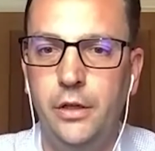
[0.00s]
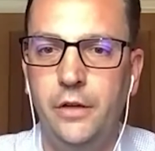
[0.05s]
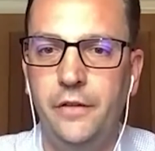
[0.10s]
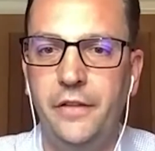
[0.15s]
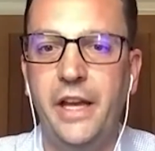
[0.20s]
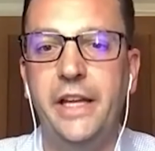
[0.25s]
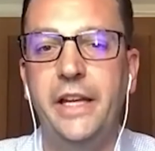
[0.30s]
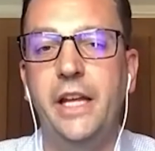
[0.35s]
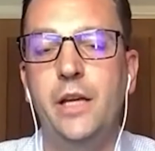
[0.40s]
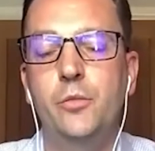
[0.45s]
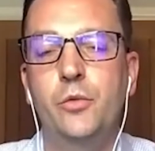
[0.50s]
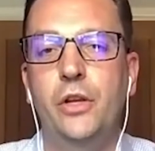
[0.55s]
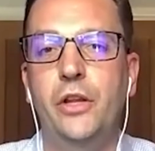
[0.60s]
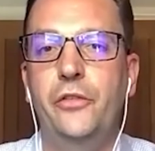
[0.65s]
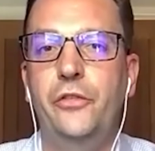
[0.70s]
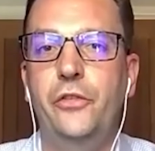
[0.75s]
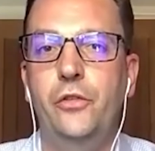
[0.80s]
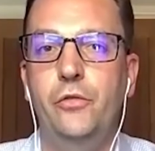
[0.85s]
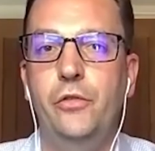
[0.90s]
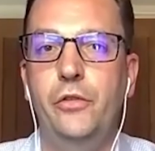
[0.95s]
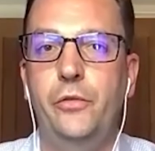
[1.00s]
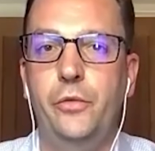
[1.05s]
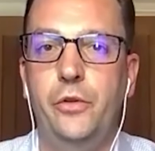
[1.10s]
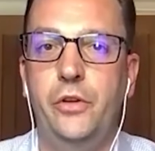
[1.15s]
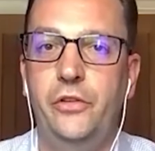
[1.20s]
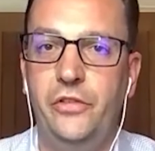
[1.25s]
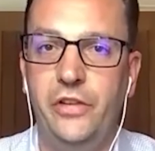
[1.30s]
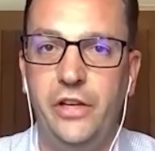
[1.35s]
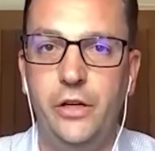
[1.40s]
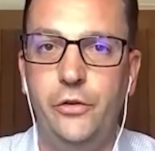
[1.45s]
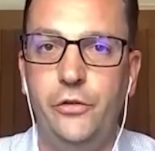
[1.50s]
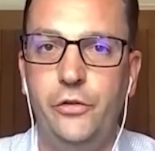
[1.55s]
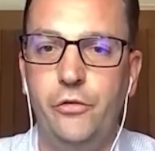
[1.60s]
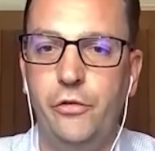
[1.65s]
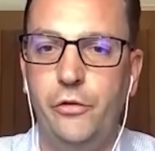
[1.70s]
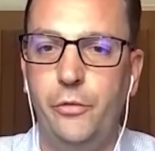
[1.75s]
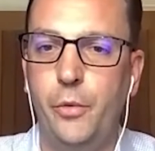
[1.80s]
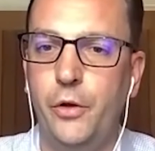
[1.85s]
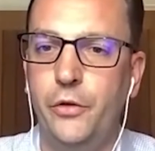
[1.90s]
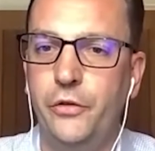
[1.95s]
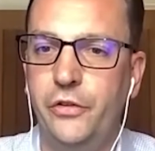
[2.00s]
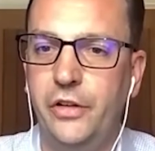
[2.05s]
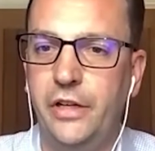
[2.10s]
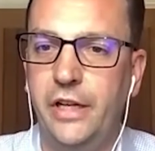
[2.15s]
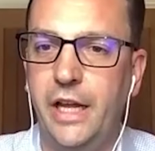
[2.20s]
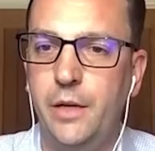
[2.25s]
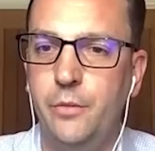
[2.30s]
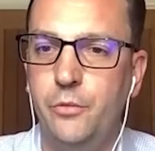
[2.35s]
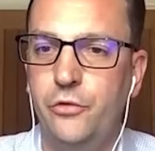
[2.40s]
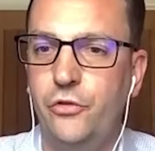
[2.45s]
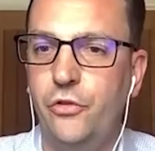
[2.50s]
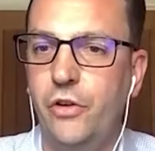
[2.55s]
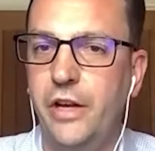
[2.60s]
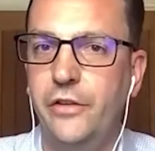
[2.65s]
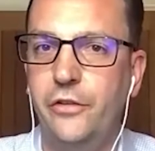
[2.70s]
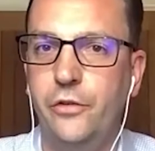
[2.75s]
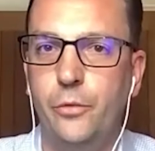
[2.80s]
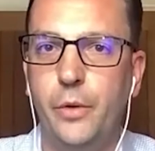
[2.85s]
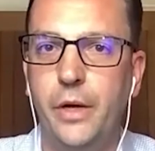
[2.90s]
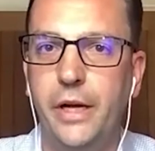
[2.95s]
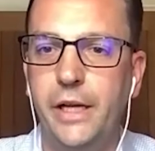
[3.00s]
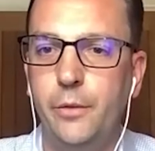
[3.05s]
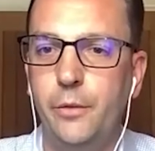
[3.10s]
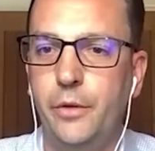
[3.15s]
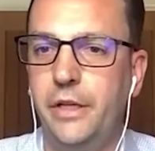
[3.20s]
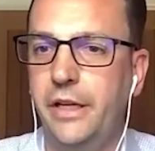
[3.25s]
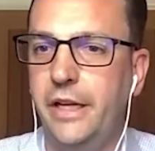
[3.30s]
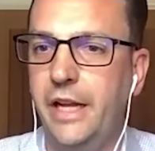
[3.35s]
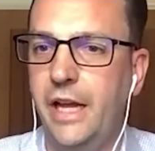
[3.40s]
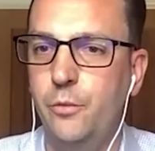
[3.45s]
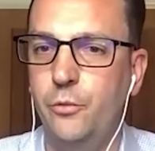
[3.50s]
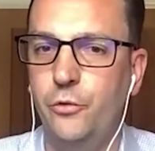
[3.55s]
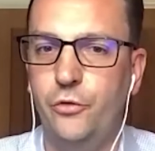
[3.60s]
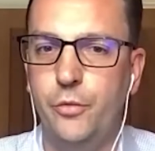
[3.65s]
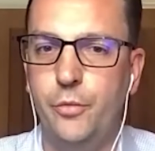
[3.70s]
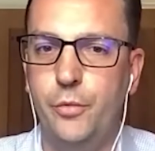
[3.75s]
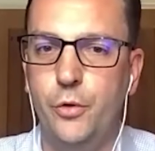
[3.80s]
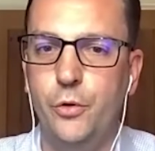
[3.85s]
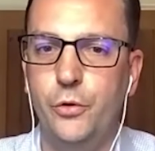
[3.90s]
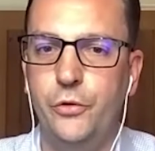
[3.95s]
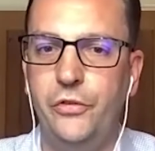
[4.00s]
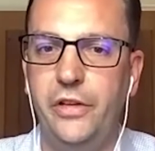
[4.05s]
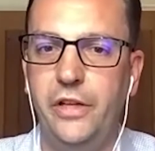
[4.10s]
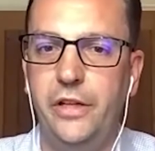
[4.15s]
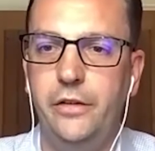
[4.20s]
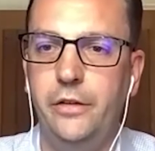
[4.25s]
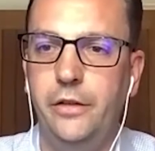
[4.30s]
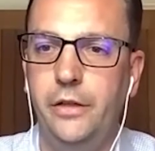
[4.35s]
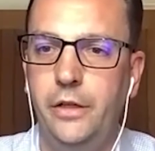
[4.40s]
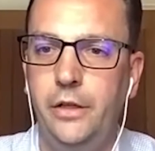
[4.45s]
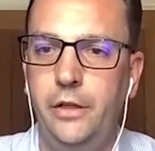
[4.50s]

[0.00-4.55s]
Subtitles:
That enabled us to continue to respond to claims straight away when the claim was reported,